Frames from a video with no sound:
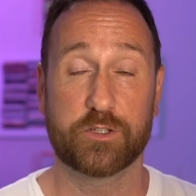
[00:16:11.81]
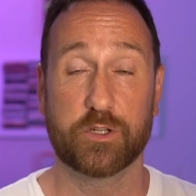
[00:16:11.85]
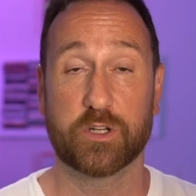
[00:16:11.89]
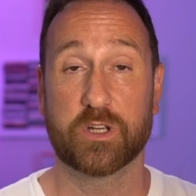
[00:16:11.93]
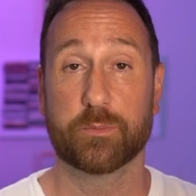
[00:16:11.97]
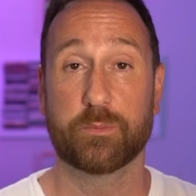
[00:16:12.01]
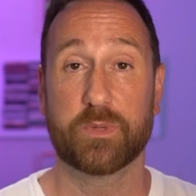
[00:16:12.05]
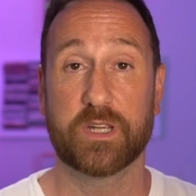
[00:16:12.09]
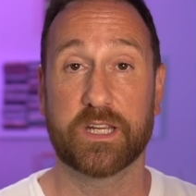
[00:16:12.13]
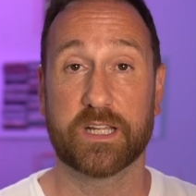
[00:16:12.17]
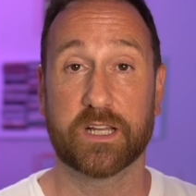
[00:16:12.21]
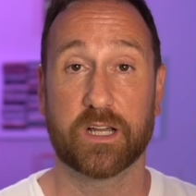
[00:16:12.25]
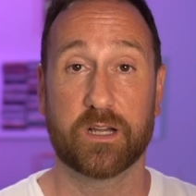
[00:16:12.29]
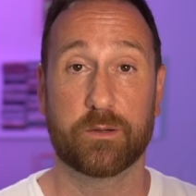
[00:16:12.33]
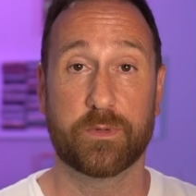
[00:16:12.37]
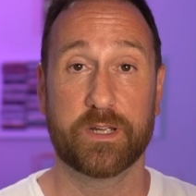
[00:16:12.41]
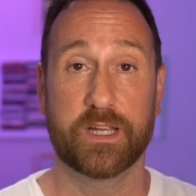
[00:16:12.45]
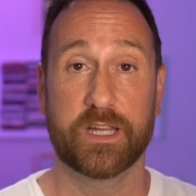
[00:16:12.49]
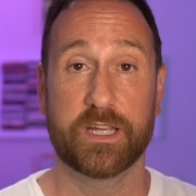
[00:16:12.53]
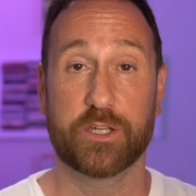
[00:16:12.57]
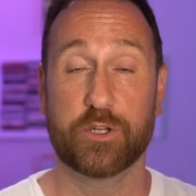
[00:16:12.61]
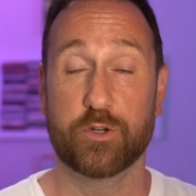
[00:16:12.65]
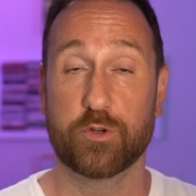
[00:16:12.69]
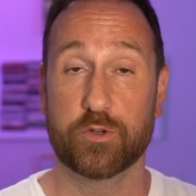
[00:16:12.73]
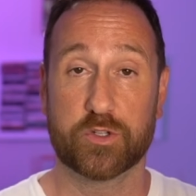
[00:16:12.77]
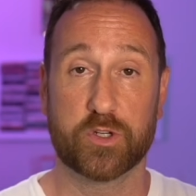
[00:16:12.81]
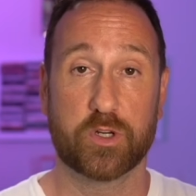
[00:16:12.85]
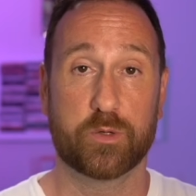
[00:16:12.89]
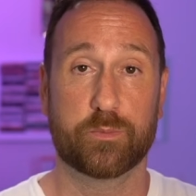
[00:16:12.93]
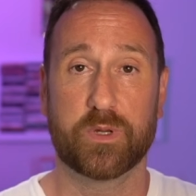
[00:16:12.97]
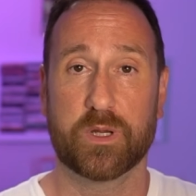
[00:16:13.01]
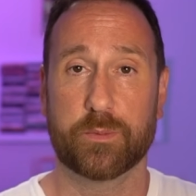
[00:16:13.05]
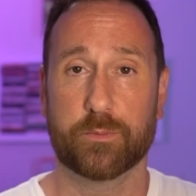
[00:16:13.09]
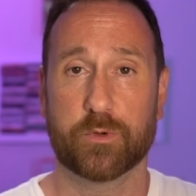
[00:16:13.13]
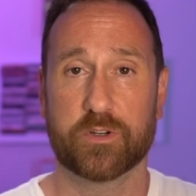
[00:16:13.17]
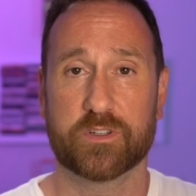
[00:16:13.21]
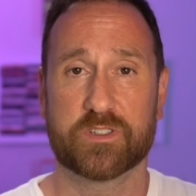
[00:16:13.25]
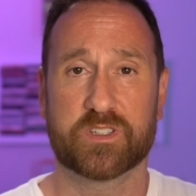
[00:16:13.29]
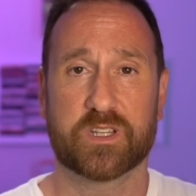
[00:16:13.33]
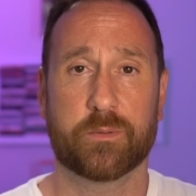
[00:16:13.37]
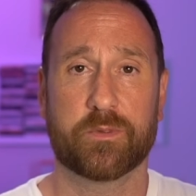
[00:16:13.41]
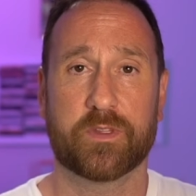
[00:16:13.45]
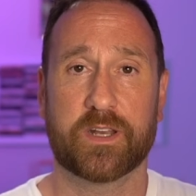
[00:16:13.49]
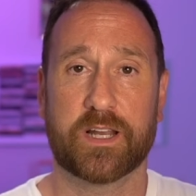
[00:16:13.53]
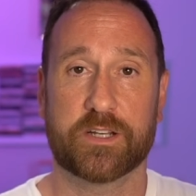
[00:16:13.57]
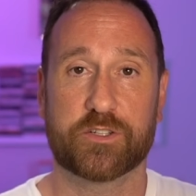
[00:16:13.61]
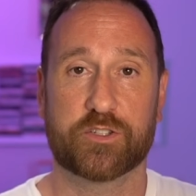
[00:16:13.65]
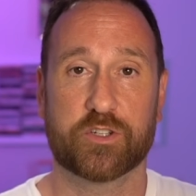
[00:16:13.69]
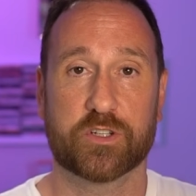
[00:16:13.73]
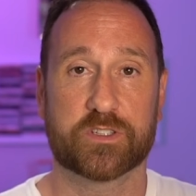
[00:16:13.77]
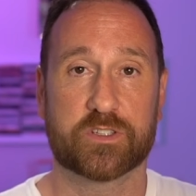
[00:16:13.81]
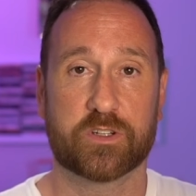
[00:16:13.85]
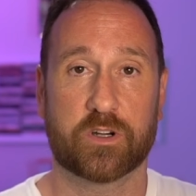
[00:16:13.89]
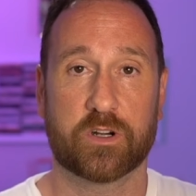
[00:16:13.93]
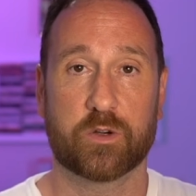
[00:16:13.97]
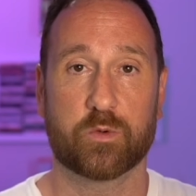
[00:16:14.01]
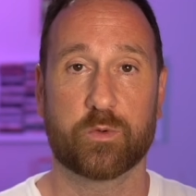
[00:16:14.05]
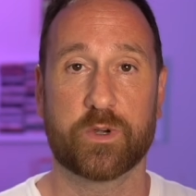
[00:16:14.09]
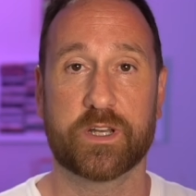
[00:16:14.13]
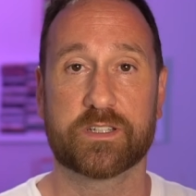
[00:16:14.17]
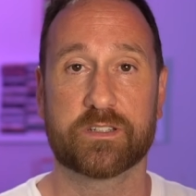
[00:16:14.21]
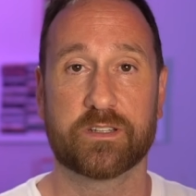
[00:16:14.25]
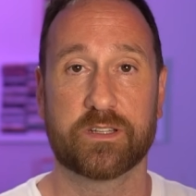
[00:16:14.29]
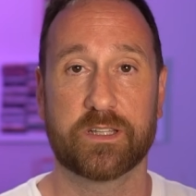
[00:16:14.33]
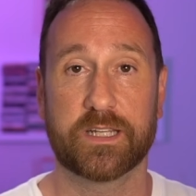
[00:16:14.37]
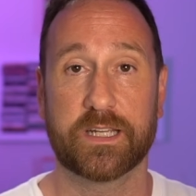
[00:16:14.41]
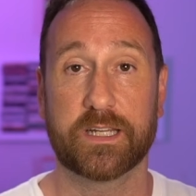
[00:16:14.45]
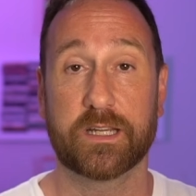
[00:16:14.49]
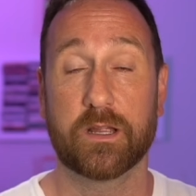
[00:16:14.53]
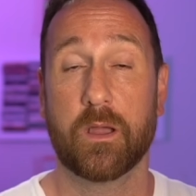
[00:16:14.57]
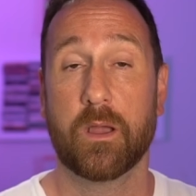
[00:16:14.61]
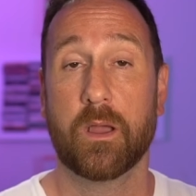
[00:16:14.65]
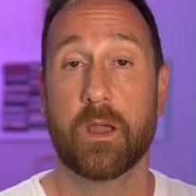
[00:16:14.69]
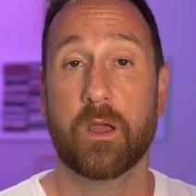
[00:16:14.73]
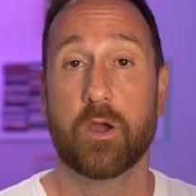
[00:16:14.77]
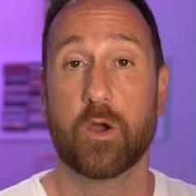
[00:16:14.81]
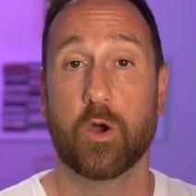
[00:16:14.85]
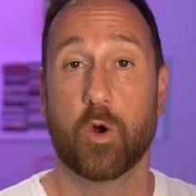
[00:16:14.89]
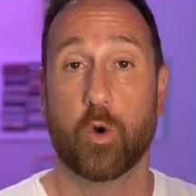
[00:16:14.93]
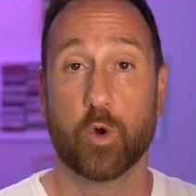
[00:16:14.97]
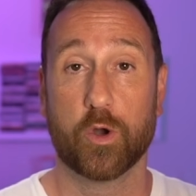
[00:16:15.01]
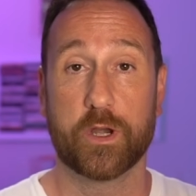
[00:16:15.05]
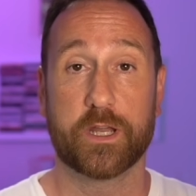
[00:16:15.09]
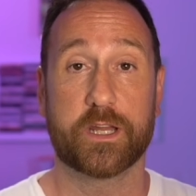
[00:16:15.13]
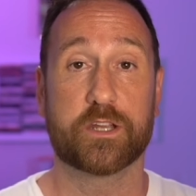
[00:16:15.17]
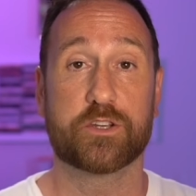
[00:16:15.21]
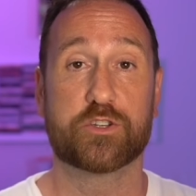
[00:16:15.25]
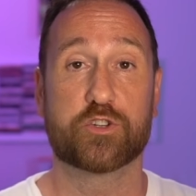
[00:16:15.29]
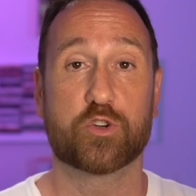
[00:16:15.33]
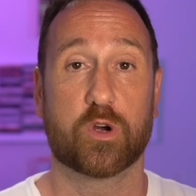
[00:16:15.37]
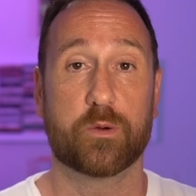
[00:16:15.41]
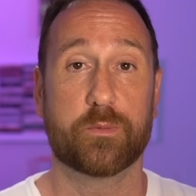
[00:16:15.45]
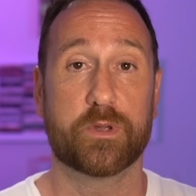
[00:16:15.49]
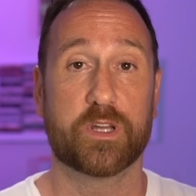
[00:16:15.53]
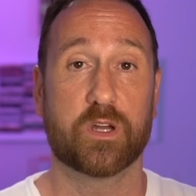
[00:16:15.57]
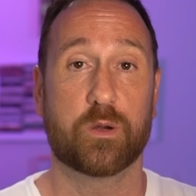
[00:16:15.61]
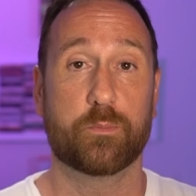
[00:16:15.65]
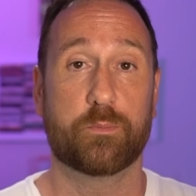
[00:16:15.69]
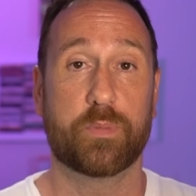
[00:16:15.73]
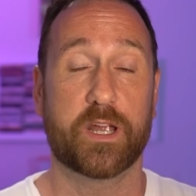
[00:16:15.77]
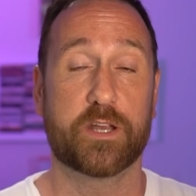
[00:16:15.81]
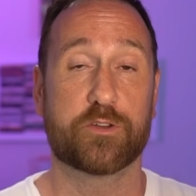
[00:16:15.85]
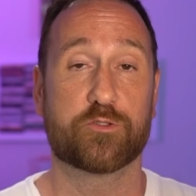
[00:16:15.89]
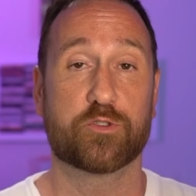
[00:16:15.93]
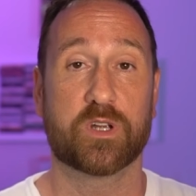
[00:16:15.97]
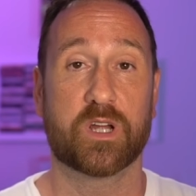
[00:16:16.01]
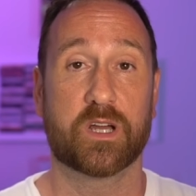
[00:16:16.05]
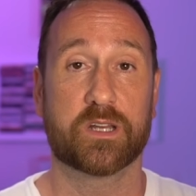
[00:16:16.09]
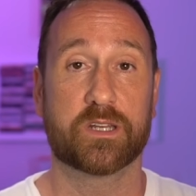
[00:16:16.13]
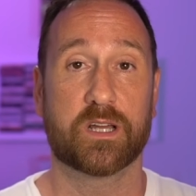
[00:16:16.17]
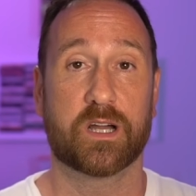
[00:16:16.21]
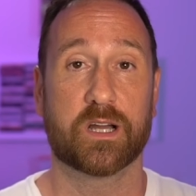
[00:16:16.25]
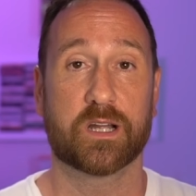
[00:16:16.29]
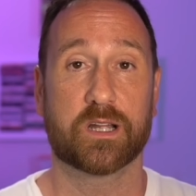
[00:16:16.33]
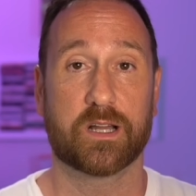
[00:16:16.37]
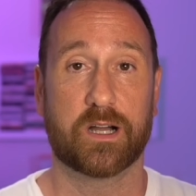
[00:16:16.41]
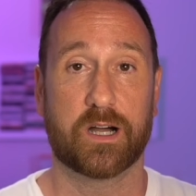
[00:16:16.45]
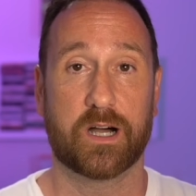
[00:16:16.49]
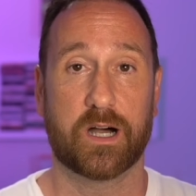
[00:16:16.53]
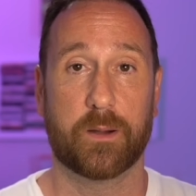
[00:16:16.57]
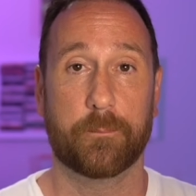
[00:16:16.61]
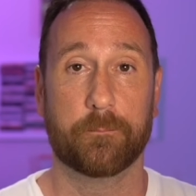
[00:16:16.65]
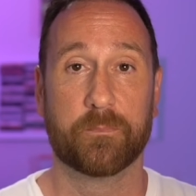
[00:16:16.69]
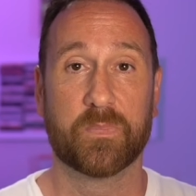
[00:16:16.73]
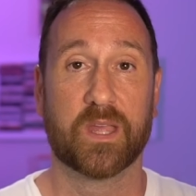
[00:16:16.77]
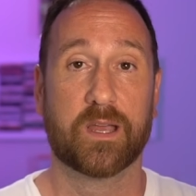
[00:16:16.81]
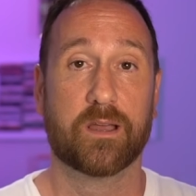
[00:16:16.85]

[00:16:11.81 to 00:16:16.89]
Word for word: You can become a YouTube member, is something I just started recently, or you can join me on patreon.com.